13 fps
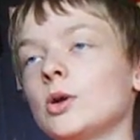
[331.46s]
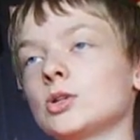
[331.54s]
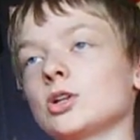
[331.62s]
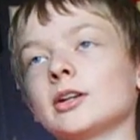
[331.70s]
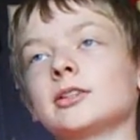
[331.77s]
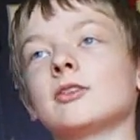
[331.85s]

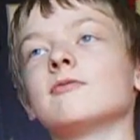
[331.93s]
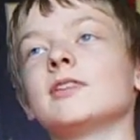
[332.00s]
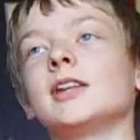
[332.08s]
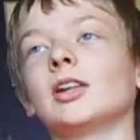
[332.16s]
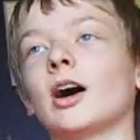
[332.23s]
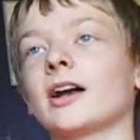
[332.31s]
which I
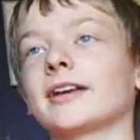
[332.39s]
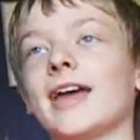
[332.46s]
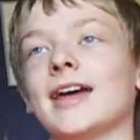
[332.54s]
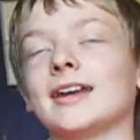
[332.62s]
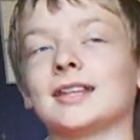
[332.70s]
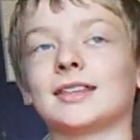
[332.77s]
don't really
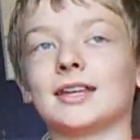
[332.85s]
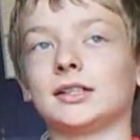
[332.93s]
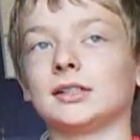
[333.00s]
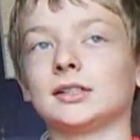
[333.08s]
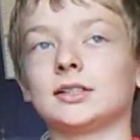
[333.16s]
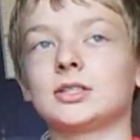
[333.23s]
like
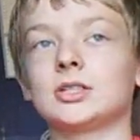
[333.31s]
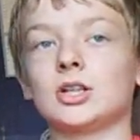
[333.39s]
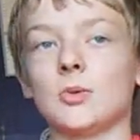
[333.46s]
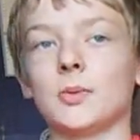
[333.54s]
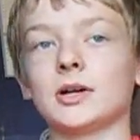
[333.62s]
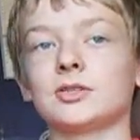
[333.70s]
anything
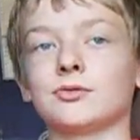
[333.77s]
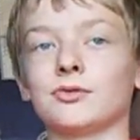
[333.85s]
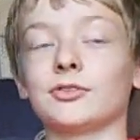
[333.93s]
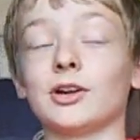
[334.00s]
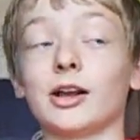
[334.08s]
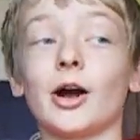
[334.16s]
so much
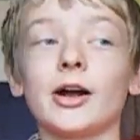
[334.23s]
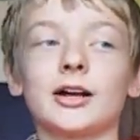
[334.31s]
of a finale.